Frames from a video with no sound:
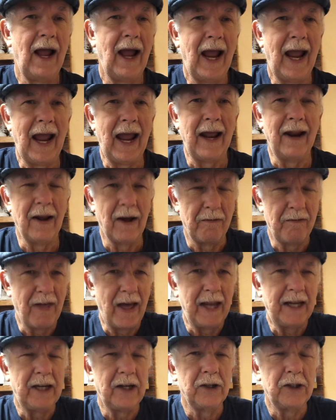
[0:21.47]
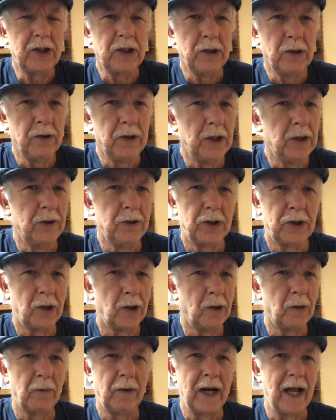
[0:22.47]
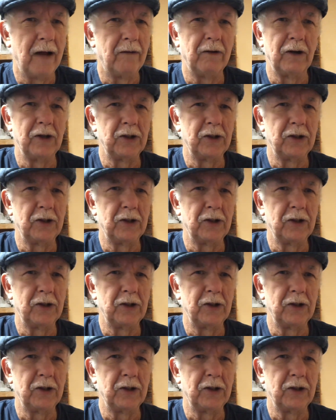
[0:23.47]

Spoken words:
And thank you to user whatever